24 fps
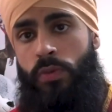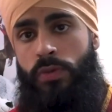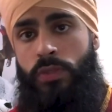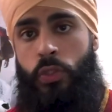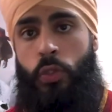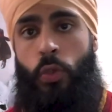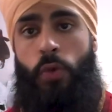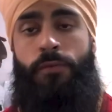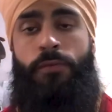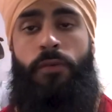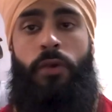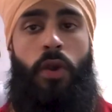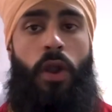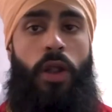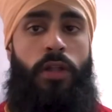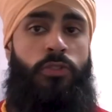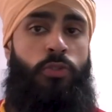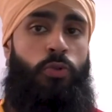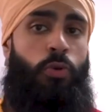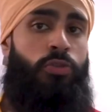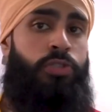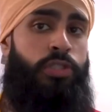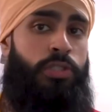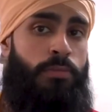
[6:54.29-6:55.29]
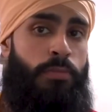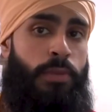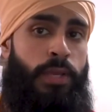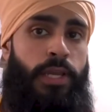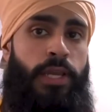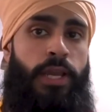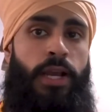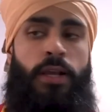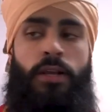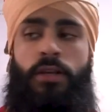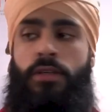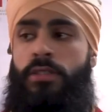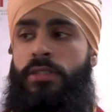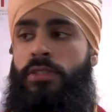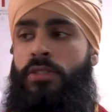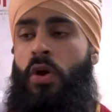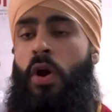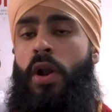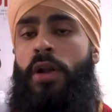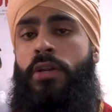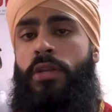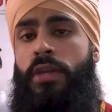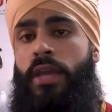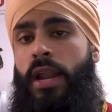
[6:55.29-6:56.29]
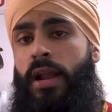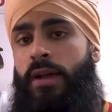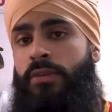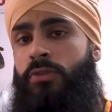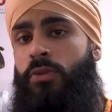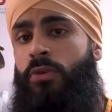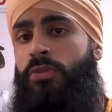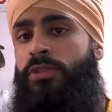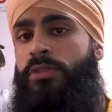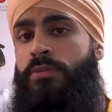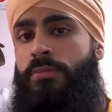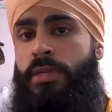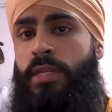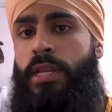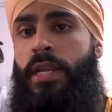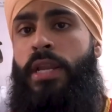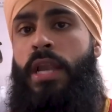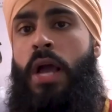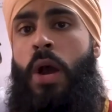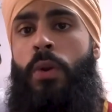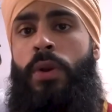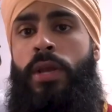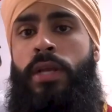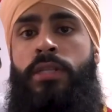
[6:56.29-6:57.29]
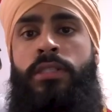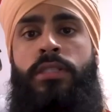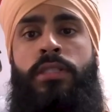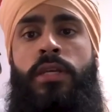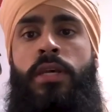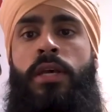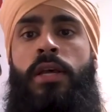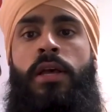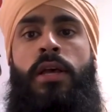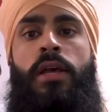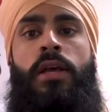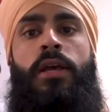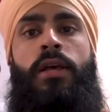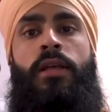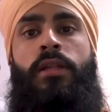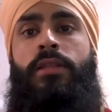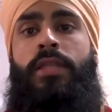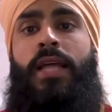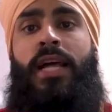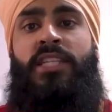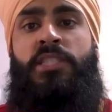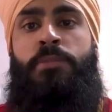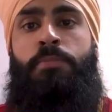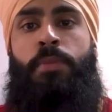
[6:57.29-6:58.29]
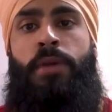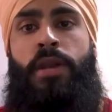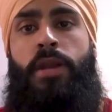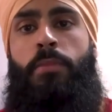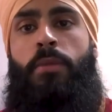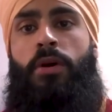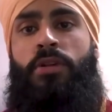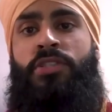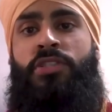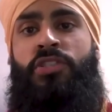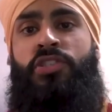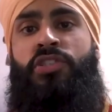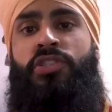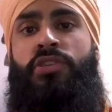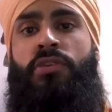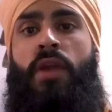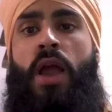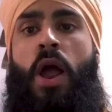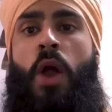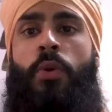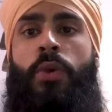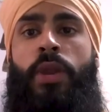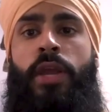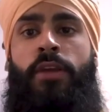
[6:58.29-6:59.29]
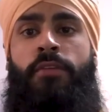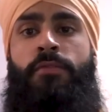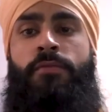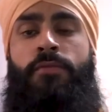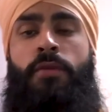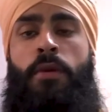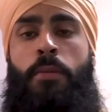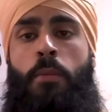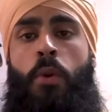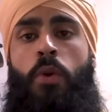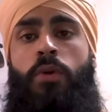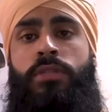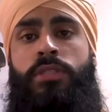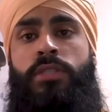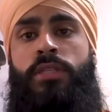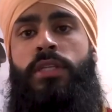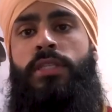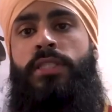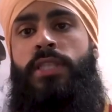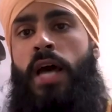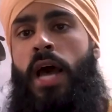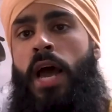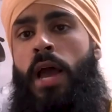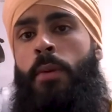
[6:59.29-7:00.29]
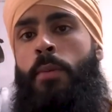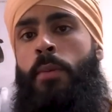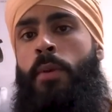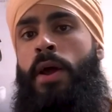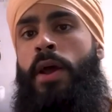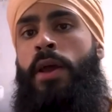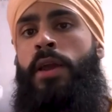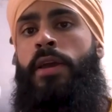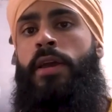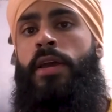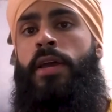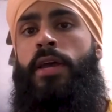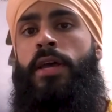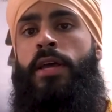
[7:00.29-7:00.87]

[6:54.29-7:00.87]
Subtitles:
So if you're on social media, because it's hard to get on social media nowadays, that's pretty much your surrounding for most of the time, right?